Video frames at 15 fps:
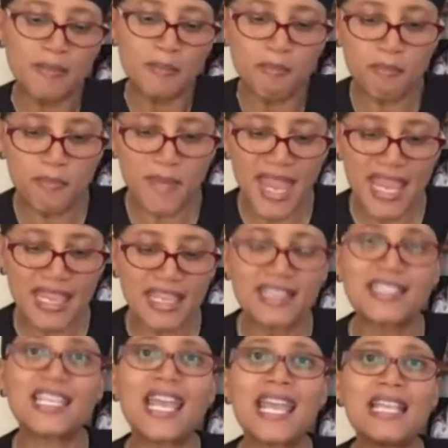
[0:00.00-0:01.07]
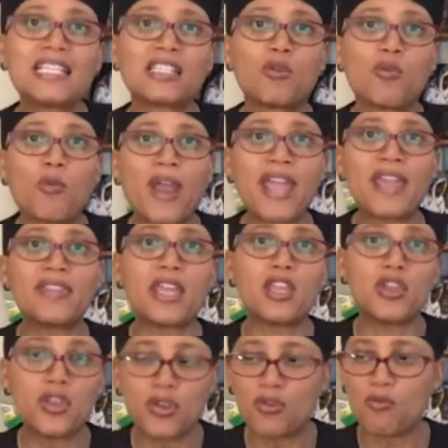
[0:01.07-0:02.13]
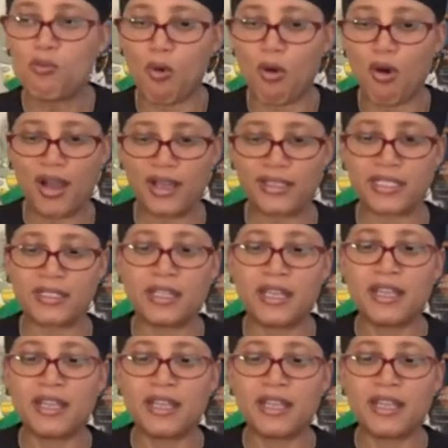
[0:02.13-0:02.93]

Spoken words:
make it taste the way that you want.